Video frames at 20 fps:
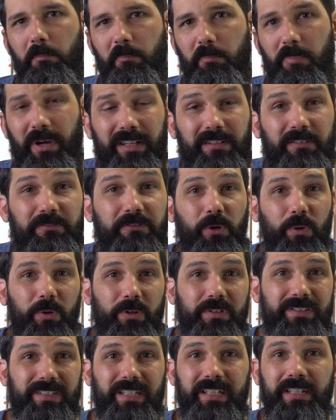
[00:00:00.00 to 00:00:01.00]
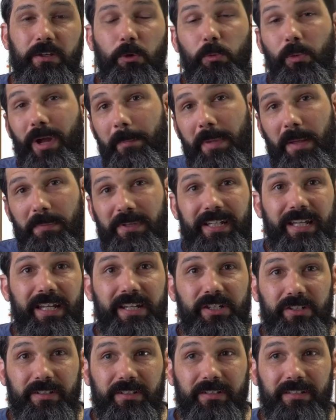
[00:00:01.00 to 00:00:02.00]
But course, in a web
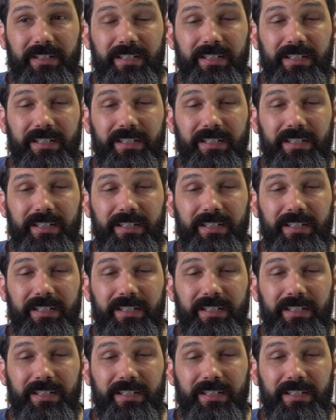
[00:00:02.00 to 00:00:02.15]
application,